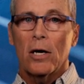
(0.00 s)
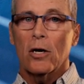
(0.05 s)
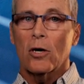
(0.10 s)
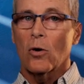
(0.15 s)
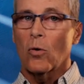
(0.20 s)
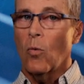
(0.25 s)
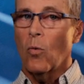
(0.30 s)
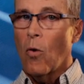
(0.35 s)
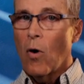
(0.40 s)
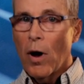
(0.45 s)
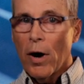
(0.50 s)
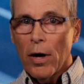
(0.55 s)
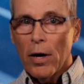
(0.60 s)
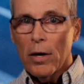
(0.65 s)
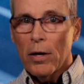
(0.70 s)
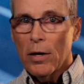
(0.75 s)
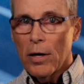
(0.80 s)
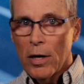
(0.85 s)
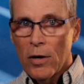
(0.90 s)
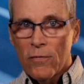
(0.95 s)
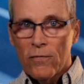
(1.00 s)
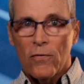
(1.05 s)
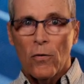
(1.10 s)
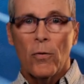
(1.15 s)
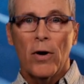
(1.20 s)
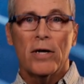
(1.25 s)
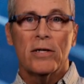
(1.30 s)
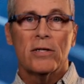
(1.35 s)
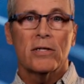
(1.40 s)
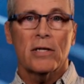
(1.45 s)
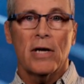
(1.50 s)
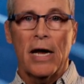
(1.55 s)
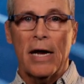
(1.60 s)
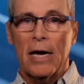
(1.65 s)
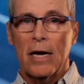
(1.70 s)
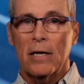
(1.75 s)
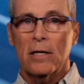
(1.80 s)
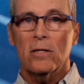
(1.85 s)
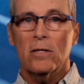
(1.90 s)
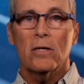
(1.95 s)
You're going to want to infrared
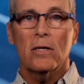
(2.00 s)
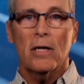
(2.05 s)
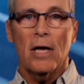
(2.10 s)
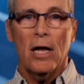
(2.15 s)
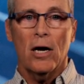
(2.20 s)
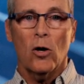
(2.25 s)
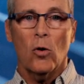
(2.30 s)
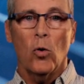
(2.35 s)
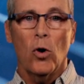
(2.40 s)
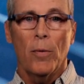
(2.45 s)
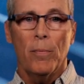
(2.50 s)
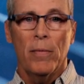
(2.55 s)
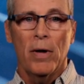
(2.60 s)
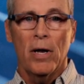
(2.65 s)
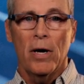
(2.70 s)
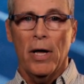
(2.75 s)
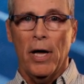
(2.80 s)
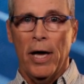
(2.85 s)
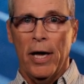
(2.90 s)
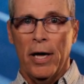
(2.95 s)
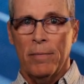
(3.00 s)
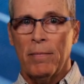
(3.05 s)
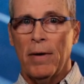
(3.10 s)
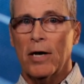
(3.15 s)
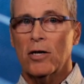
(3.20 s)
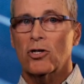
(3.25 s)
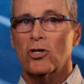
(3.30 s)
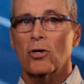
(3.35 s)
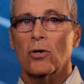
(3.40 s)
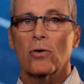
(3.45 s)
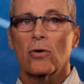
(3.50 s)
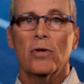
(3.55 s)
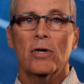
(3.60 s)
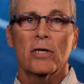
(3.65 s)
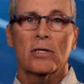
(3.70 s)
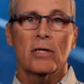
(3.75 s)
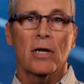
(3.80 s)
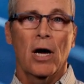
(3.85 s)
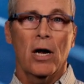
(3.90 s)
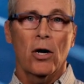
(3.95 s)
scan that equipment and make sure
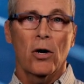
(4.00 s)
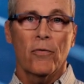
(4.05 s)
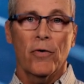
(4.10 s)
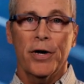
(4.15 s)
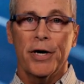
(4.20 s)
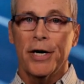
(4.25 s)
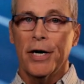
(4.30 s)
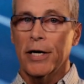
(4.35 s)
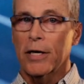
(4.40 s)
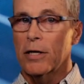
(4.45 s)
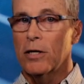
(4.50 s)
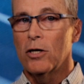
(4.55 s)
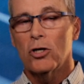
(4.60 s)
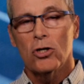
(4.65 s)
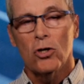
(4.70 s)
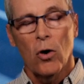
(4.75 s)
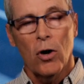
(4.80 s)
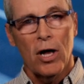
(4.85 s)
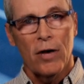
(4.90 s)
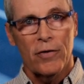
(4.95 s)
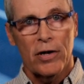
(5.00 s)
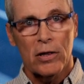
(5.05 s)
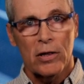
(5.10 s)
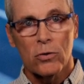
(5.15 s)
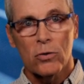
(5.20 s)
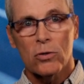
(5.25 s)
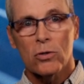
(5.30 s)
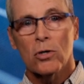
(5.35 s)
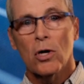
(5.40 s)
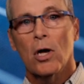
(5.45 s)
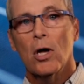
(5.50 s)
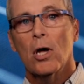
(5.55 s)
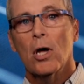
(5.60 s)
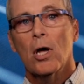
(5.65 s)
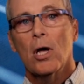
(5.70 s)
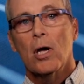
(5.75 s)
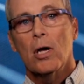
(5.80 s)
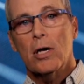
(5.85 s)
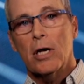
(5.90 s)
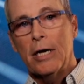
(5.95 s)
that it's not overheating and that you don't have any loose
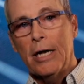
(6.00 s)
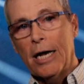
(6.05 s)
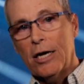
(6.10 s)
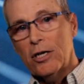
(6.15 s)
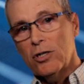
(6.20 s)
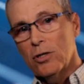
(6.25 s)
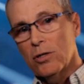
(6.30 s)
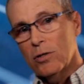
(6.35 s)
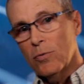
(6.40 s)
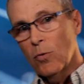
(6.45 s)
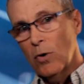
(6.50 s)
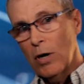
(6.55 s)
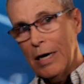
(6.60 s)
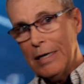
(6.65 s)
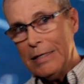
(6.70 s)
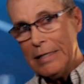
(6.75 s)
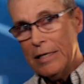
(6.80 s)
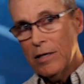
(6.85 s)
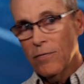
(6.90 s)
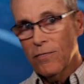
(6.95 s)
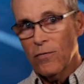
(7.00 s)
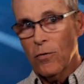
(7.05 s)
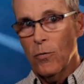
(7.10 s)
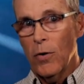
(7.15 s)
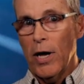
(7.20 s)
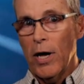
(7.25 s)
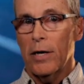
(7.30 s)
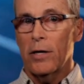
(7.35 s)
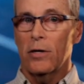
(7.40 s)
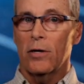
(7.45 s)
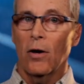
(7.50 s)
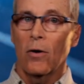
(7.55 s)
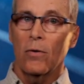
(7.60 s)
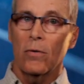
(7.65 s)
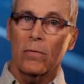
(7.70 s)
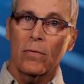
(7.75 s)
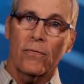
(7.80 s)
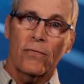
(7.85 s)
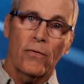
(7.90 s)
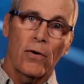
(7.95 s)
connections. And when I say infrared,
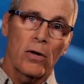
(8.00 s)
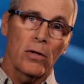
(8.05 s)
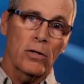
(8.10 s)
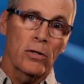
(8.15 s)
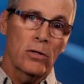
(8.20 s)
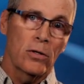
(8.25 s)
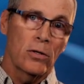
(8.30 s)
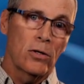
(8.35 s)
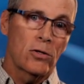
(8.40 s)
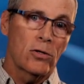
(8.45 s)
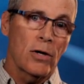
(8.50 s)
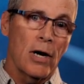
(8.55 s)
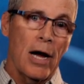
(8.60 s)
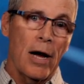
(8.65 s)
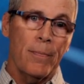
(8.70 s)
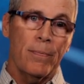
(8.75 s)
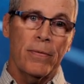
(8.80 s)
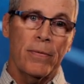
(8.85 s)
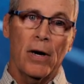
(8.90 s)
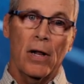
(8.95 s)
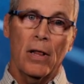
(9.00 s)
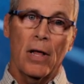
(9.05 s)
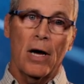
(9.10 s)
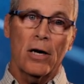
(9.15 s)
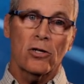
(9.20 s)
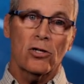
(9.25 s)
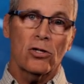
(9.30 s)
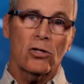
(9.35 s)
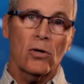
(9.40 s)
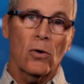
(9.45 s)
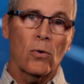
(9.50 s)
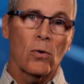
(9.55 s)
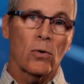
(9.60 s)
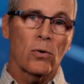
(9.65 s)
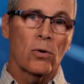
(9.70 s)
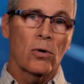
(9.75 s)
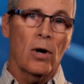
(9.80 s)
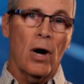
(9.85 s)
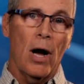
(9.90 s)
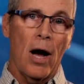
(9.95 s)
don't fall into the trap that a lot of
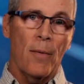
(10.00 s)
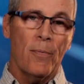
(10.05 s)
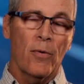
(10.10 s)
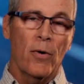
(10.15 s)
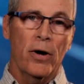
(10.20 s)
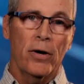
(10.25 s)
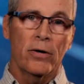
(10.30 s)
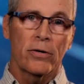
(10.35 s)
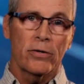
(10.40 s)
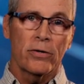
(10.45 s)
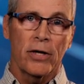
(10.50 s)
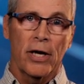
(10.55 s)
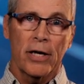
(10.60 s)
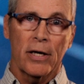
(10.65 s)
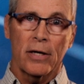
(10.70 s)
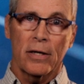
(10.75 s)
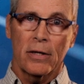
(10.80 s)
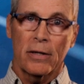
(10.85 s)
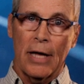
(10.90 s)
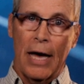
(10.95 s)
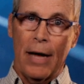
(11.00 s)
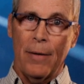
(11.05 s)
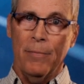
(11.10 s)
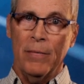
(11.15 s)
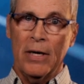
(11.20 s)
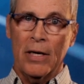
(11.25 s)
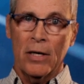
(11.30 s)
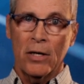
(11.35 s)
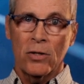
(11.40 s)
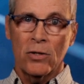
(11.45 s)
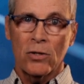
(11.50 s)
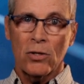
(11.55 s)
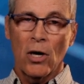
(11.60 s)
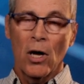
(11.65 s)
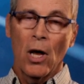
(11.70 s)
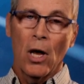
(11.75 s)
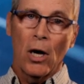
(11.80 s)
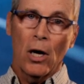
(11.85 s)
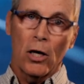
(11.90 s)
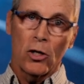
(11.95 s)
solar operators think that means
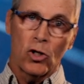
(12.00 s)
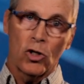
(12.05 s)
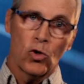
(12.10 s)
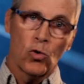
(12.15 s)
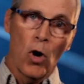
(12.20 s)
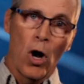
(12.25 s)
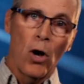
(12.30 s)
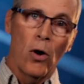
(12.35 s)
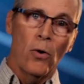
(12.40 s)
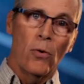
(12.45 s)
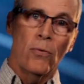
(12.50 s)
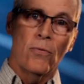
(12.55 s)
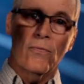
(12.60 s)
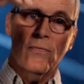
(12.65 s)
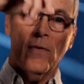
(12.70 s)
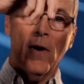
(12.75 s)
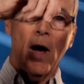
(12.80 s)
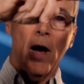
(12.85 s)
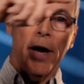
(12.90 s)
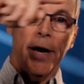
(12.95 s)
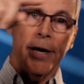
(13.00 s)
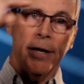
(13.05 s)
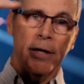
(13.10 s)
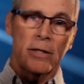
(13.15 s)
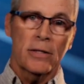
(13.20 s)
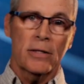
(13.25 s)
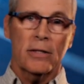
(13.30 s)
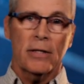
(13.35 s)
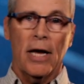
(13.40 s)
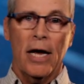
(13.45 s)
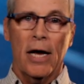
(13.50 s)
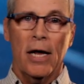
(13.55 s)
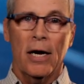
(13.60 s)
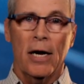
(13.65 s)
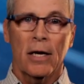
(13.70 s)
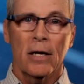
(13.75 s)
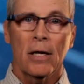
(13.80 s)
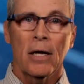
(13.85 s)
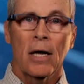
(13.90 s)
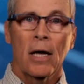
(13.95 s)
a drone flying and
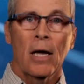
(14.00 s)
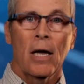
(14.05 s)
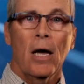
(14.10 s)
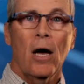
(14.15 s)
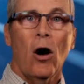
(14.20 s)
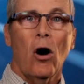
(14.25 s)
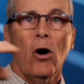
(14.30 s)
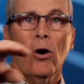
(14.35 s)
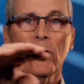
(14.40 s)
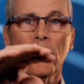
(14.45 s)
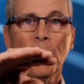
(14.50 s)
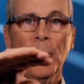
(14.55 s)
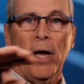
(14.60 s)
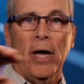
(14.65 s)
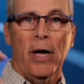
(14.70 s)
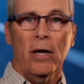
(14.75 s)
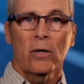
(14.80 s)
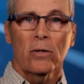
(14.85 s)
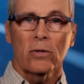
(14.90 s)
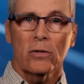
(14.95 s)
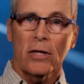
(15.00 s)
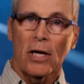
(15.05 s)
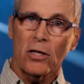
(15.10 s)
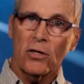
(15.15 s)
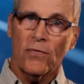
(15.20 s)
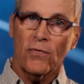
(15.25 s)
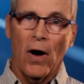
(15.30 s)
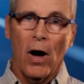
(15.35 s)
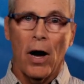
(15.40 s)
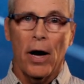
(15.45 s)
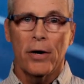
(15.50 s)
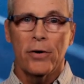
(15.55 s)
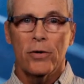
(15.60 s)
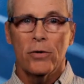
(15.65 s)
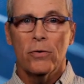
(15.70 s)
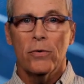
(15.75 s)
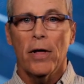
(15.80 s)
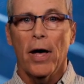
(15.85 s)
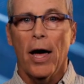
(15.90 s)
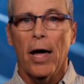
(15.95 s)
scanning all your panels. That's fine,
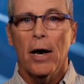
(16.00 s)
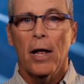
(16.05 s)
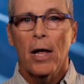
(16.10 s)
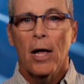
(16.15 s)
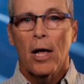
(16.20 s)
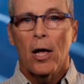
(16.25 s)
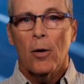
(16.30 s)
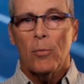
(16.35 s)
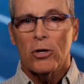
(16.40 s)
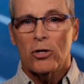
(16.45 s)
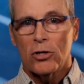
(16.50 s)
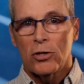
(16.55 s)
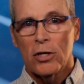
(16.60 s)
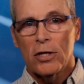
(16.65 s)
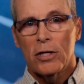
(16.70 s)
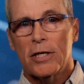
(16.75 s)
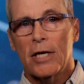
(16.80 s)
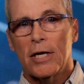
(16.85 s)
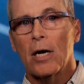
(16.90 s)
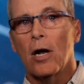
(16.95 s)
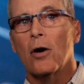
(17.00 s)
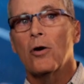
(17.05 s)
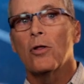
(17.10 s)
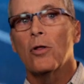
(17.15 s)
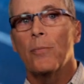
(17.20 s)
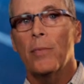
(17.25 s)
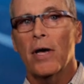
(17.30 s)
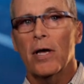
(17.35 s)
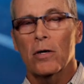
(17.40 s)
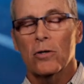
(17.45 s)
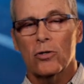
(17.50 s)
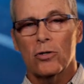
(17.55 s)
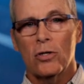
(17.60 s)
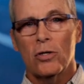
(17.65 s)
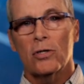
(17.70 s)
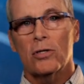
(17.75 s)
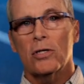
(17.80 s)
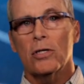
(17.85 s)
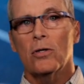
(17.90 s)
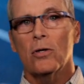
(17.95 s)
do that. But to get under the panels. You
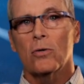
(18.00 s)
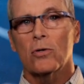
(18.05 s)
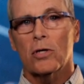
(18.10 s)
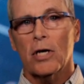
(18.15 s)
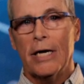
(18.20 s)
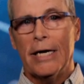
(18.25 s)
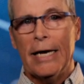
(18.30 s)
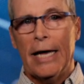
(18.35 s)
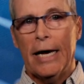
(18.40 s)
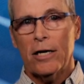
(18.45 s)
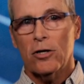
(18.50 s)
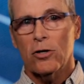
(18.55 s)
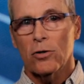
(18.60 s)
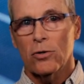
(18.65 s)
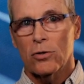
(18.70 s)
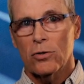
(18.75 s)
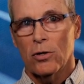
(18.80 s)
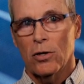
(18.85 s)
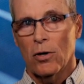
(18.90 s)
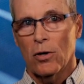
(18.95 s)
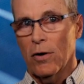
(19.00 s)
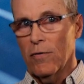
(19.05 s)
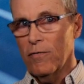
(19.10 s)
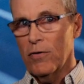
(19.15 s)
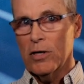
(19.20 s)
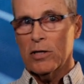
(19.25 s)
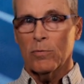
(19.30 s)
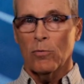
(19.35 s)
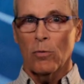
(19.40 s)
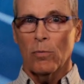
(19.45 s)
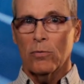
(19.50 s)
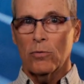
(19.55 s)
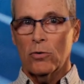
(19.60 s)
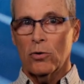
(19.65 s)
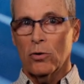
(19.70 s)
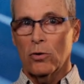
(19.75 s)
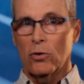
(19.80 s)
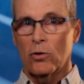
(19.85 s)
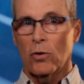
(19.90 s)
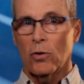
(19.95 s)
need to see those connectors that aren't visible
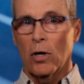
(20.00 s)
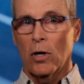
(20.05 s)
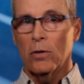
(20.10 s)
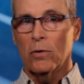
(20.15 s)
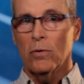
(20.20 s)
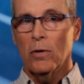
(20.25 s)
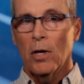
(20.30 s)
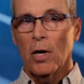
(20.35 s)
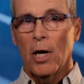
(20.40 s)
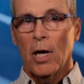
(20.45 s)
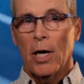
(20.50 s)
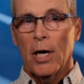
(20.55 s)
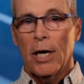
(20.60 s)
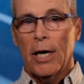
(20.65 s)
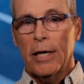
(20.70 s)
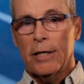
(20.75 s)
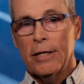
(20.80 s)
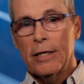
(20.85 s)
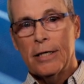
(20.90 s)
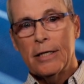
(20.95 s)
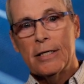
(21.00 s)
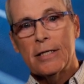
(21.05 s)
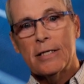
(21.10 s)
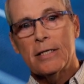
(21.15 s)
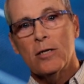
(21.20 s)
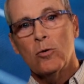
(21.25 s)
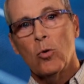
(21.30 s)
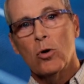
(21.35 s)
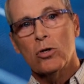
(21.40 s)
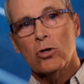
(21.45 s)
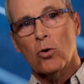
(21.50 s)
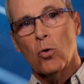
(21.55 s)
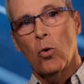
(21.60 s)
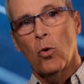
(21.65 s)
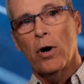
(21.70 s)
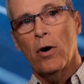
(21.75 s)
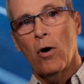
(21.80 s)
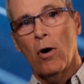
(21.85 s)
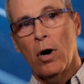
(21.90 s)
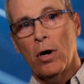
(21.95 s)
to the drone. And you need to see what's
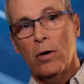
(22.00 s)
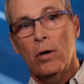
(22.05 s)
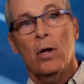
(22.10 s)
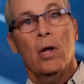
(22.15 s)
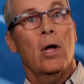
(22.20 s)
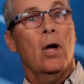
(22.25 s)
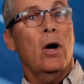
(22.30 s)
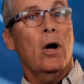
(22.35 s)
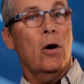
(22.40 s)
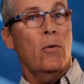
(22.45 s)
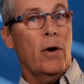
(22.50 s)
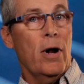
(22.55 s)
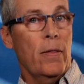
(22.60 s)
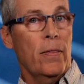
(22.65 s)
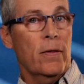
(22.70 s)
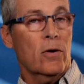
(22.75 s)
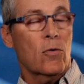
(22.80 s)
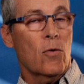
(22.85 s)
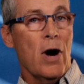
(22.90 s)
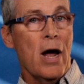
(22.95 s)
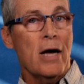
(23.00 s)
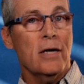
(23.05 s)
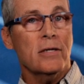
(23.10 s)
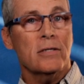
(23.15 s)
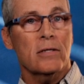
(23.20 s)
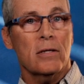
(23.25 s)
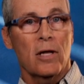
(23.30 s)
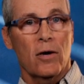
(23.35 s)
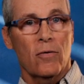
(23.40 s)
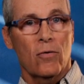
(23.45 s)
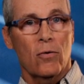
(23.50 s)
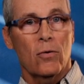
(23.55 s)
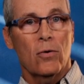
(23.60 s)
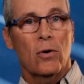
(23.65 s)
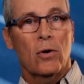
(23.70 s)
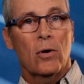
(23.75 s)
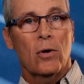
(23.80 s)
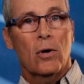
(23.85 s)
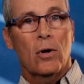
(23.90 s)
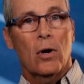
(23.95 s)
going on around the grass level
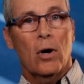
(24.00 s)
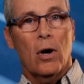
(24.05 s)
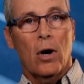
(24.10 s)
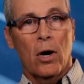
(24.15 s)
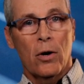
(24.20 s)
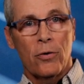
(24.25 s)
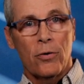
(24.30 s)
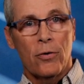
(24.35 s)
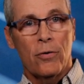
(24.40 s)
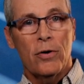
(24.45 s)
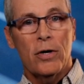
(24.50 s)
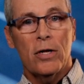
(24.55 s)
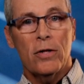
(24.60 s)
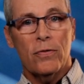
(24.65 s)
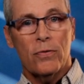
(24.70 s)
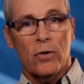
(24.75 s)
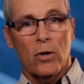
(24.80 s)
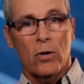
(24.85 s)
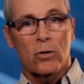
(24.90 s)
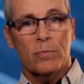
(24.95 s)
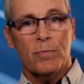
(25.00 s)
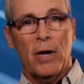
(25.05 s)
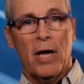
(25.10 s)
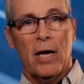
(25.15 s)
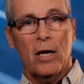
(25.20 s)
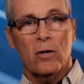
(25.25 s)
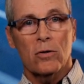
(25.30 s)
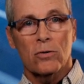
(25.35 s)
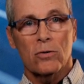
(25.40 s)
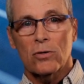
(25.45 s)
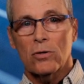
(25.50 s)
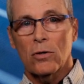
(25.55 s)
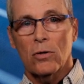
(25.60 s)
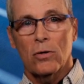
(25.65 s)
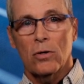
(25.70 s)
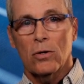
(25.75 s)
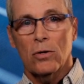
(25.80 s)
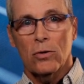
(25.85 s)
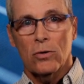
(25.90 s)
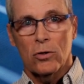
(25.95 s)
underneath those panels.
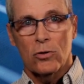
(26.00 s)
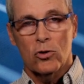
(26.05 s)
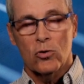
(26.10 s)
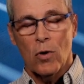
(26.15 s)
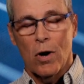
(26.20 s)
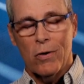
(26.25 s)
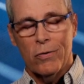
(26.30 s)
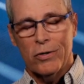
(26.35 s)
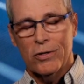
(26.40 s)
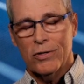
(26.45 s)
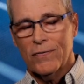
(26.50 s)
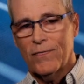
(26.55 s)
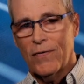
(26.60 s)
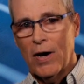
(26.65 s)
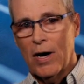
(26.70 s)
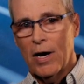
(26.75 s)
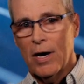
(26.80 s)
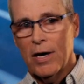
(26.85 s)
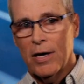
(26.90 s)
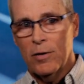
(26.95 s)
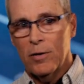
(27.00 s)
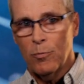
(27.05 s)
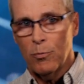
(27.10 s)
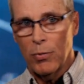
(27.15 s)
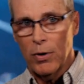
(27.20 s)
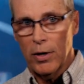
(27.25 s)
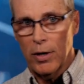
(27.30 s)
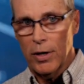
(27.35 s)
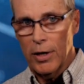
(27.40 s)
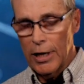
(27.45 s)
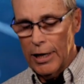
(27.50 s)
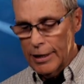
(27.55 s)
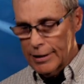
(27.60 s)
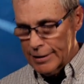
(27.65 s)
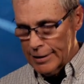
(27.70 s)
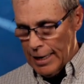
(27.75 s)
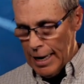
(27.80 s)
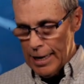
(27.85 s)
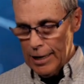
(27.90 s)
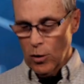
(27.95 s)
So the drone is fine, but
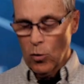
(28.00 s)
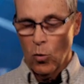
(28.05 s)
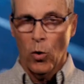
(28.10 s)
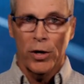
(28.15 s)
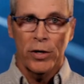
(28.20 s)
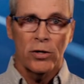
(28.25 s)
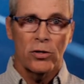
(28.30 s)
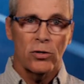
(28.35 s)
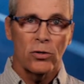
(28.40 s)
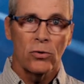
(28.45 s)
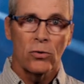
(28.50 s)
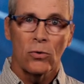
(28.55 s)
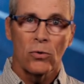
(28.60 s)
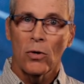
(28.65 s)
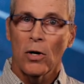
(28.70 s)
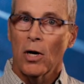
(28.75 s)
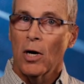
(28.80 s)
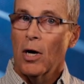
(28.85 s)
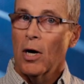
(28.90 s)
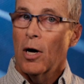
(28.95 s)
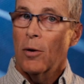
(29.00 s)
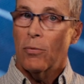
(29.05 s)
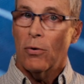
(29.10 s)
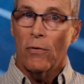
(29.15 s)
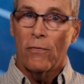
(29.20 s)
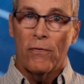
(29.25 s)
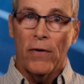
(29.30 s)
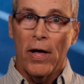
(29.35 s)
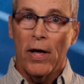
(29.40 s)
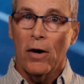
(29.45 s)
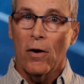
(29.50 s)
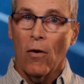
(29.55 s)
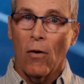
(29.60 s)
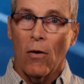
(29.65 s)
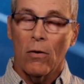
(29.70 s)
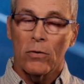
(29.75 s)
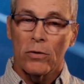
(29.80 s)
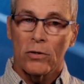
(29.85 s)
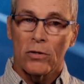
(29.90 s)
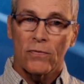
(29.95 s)
it's not going to prevent
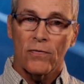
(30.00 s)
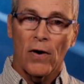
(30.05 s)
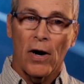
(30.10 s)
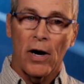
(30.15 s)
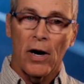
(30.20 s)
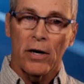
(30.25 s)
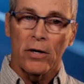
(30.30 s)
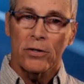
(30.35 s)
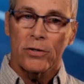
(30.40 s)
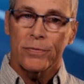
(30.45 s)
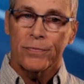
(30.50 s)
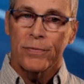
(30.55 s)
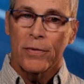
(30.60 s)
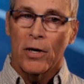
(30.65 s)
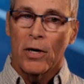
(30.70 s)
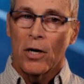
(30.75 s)
all these fires.